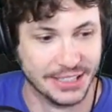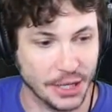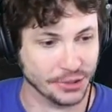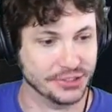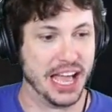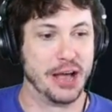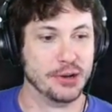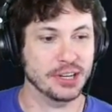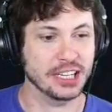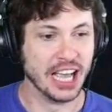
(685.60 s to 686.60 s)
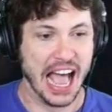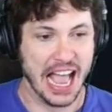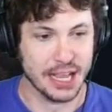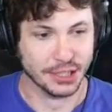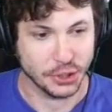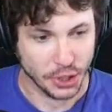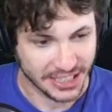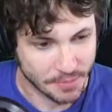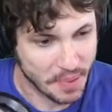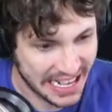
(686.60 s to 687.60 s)
don't know. I was
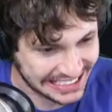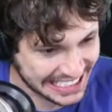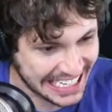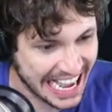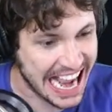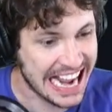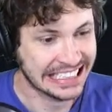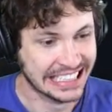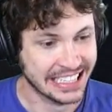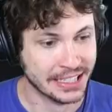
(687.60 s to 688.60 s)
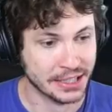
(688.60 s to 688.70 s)
doing the best I can.